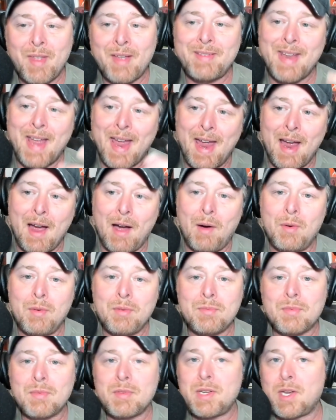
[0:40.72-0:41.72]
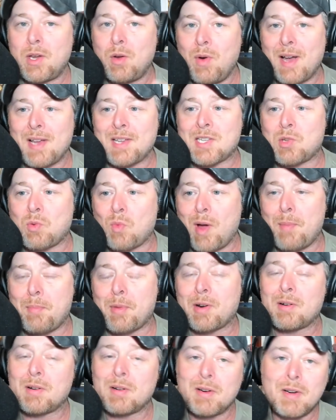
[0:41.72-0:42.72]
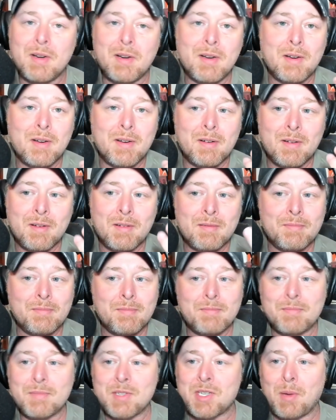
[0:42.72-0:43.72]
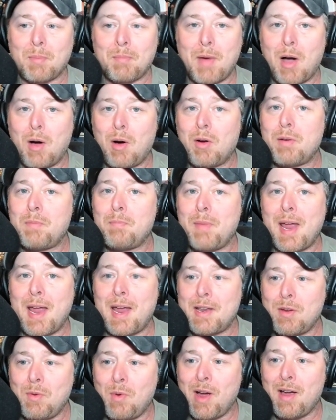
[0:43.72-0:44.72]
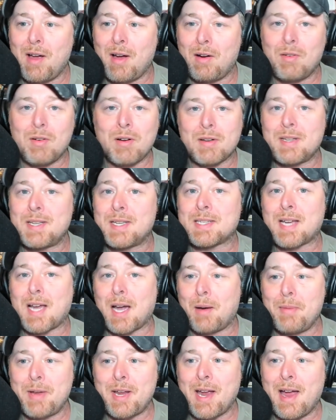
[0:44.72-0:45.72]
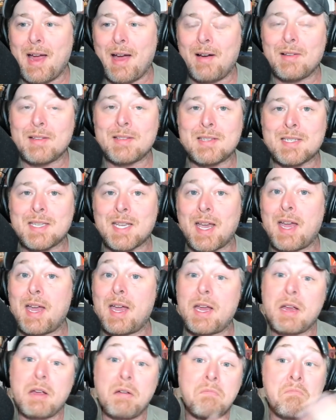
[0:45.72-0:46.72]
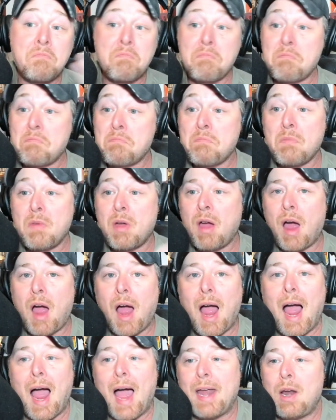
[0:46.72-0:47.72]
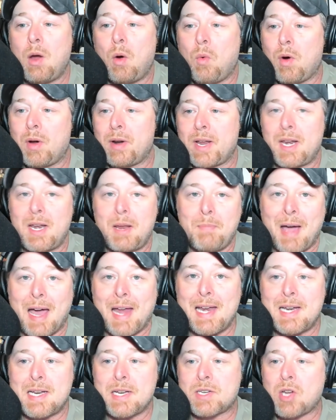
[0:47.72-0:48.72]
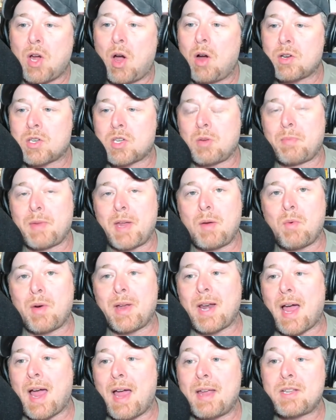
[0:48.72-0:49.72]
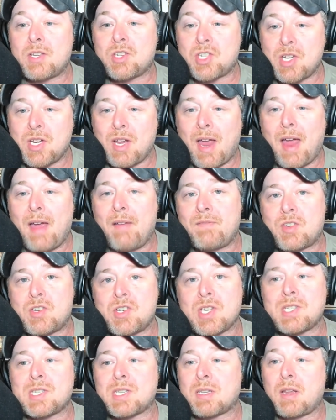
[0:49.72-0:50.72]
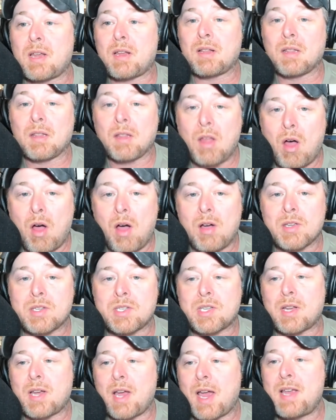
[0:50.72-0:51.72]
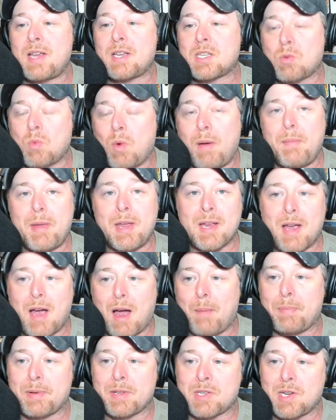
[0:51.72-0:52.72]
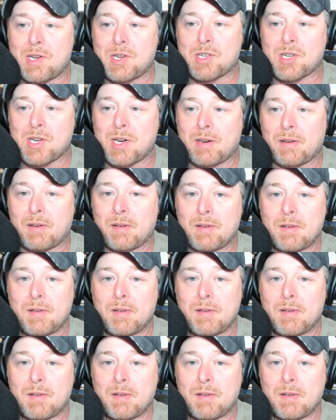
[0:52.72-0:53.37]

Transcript: now U.S. swimmer, Simone Manuel is coming out and saying, I don't want anybody to talk to me when I have just lost a swimming competition.